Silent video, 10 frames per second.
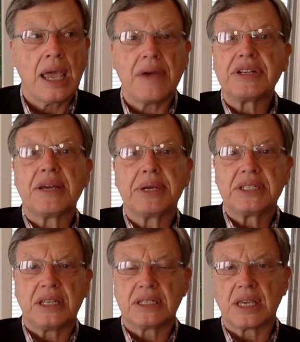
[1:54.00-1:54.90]
Every time I
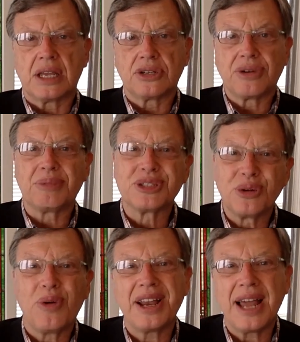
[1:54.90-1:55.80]
say this, I get in trouble.
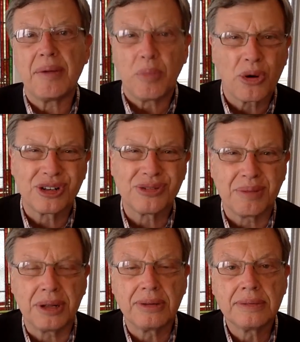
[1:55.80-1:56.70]
So why not more
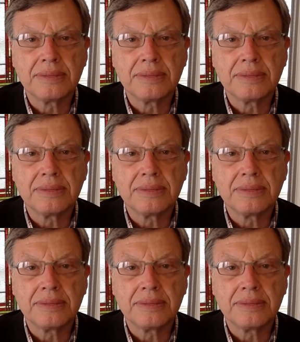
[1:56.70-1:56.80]
trouble?